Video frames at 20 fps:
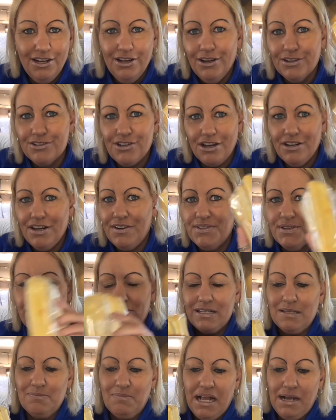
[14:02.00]
Don't have to
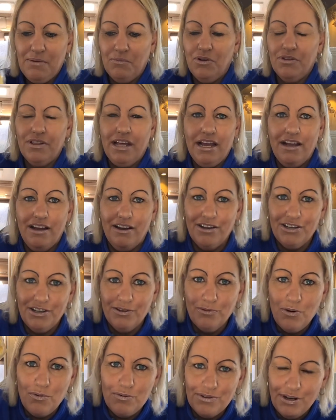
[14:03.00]
explain what they are. You
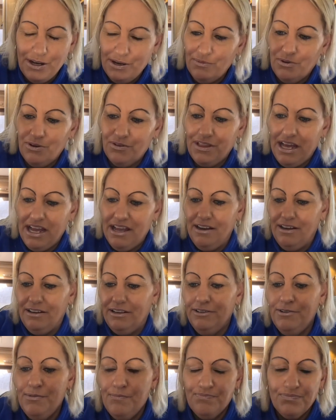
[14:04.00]
all know what they
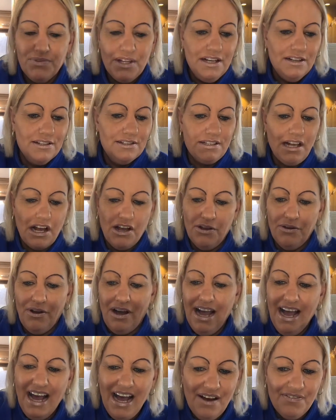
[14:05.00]
are. So I
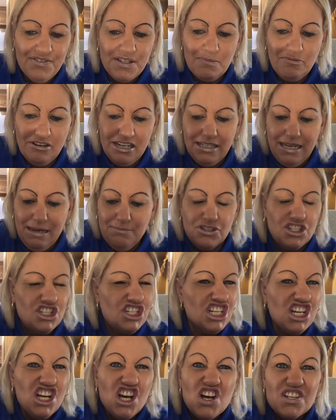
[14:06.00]
have to bring them
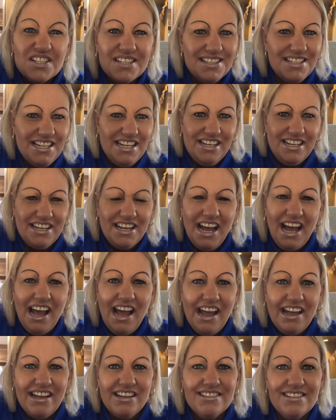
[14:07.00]
just in
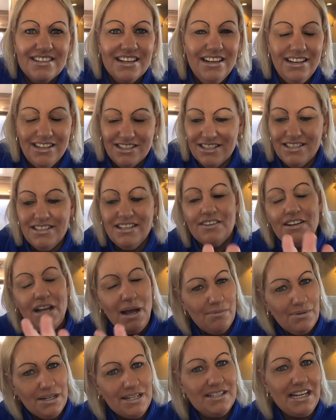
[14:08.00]
case, just a
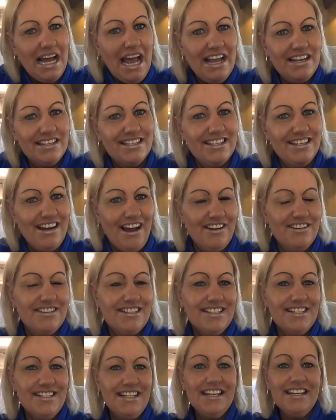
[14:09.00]
couple of days, you know,
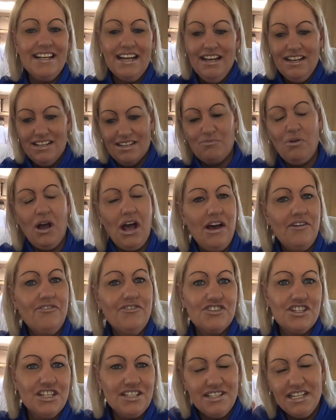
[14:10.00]
just in
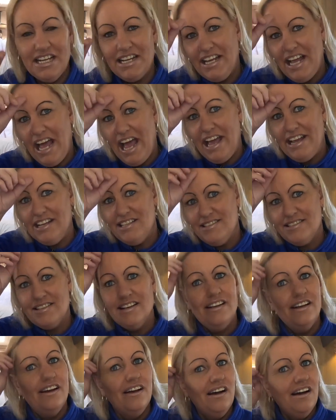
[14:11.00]
case
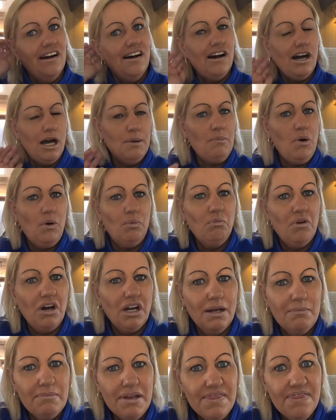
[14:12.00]
I'm on
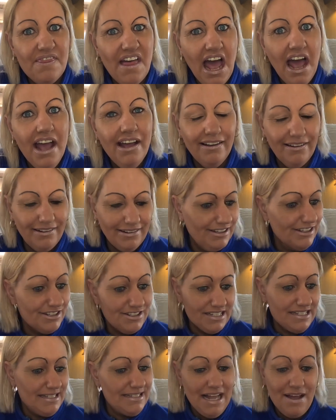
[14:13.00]
while I'm in there. You
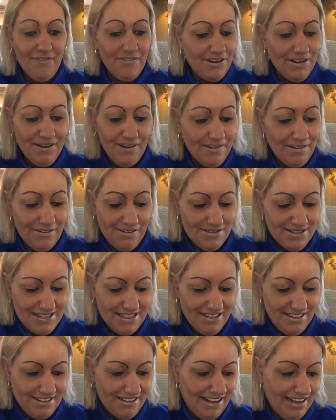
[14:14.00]
just never know, do
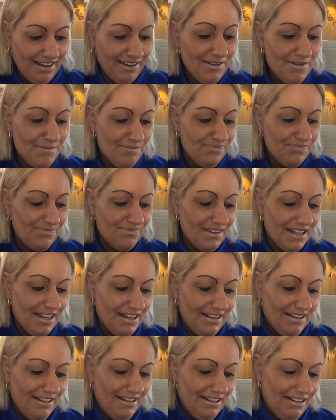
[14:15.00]
you?
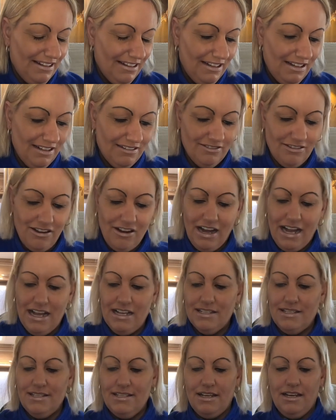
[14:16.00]

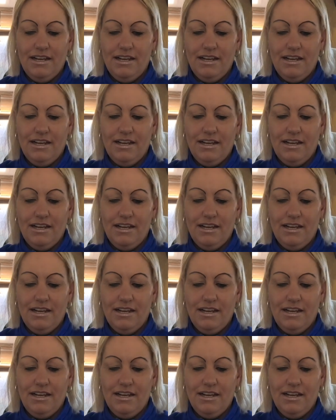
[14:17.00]
Right.